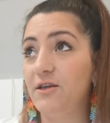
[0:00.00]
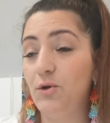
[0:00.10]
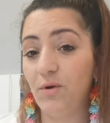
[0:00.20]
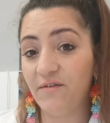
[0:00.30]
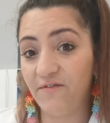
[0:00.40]

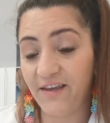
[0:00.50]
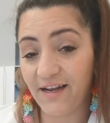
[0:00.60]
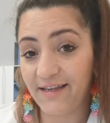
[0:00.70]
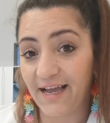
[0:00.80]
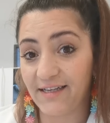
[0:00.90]
You will
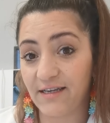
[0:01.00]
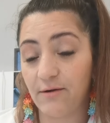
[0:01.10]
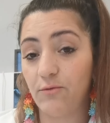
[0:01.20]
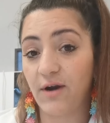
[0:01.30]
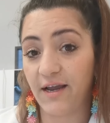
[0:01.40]
feel that
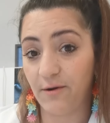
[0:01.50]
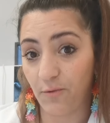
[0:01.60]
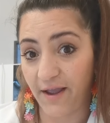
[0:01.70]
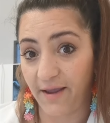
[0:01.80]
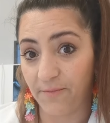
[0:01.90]
right
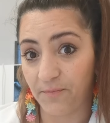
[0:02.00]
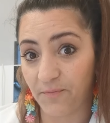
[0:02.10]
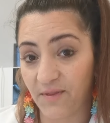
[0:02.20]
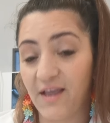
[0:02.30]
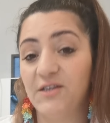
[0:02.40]
away.
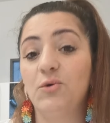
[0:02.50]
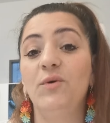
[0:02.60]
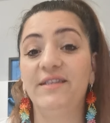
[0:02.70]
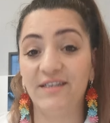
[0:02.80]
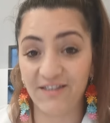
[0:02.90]
So
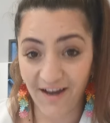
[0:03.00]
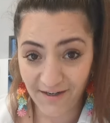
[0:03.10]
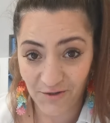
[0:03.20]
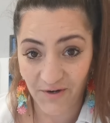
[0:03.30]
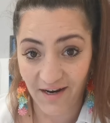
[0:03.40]
with the
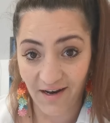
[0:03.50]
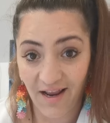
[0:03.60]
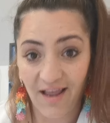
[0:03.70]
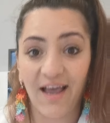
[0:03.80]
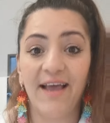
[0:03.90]
tongue trill
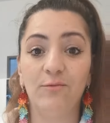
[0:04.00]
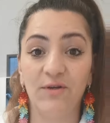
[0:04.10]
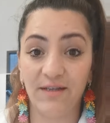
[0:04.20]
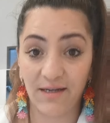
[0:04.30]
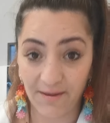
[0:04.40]
and
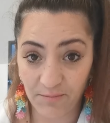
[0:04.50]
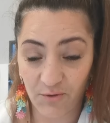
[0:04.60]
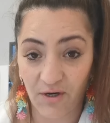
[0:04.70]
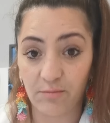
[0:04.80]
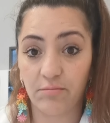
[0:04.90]
with the lip
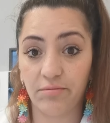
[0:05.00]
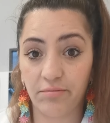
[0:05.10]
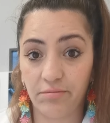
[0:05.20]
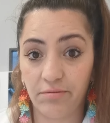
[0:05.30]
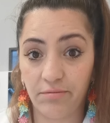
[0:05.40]
trill,
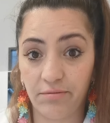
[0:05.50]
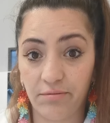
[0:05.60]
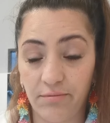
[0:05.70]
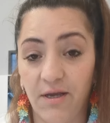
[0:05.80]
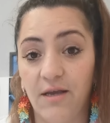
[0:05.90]

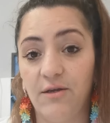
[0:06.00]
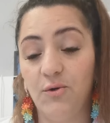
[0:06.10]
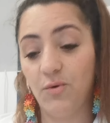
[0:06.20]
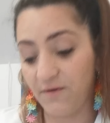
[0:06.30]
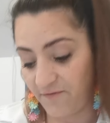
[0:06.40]

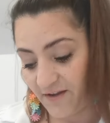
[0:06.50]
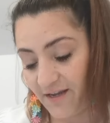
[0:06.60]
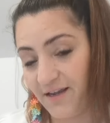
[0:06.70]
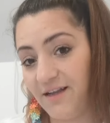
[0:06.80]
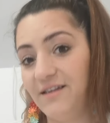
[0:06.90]
you will
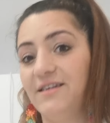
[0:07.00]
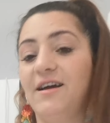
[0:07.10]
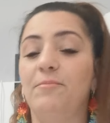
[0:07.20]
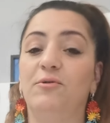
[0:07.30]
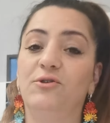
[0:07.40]
feel the
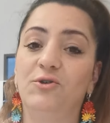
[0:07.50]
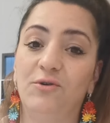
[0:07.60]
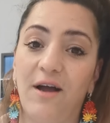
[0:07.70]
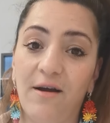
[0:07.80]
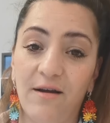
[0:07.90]

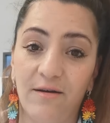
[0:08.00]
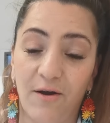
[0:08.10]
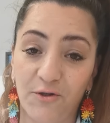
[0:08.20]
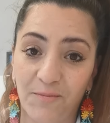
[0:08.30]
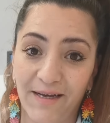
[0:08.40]
appoggio
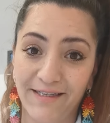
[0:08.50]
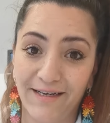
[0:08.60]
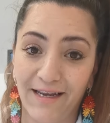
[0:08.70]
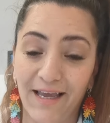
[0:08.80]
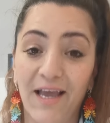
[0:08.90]

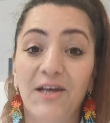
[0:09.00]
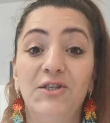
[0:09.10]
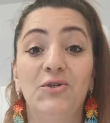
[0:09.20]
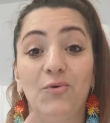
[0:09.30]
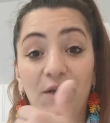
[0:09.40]
automatically.
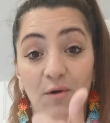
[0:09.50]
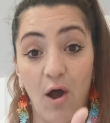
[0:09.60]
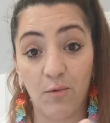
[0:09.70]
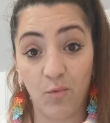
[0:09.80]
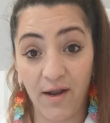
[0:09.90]
So
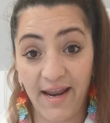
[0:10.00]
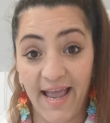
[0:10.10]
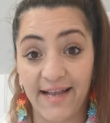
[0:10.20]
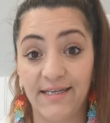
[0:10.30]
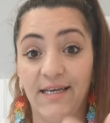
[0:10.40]
on one
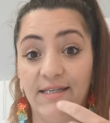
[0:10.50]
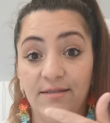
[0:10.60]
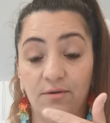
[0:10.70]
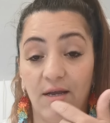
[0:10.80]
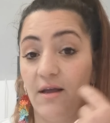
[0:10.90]
hand,
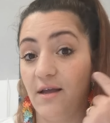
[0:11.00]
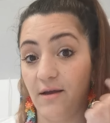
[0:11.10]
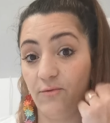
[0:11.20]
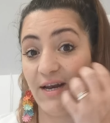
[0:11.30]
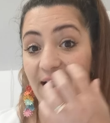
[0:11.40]
it's
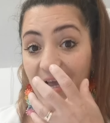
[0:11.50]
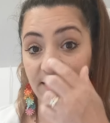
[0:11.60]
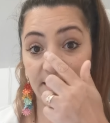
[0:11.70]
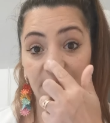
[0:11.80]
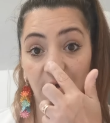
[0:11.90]

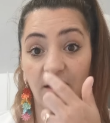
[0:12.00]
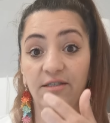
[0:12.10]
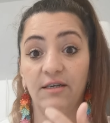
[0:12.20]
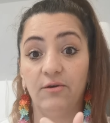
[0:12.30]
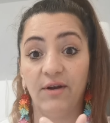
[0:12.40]
relaxing the
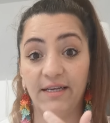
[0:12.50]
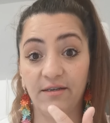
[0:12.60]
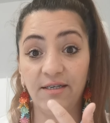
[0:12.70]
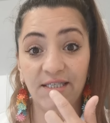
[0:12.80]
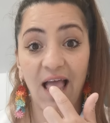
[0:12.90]

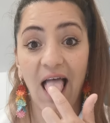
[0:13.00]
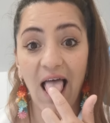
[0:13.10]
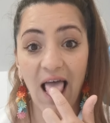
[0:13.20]
articulators.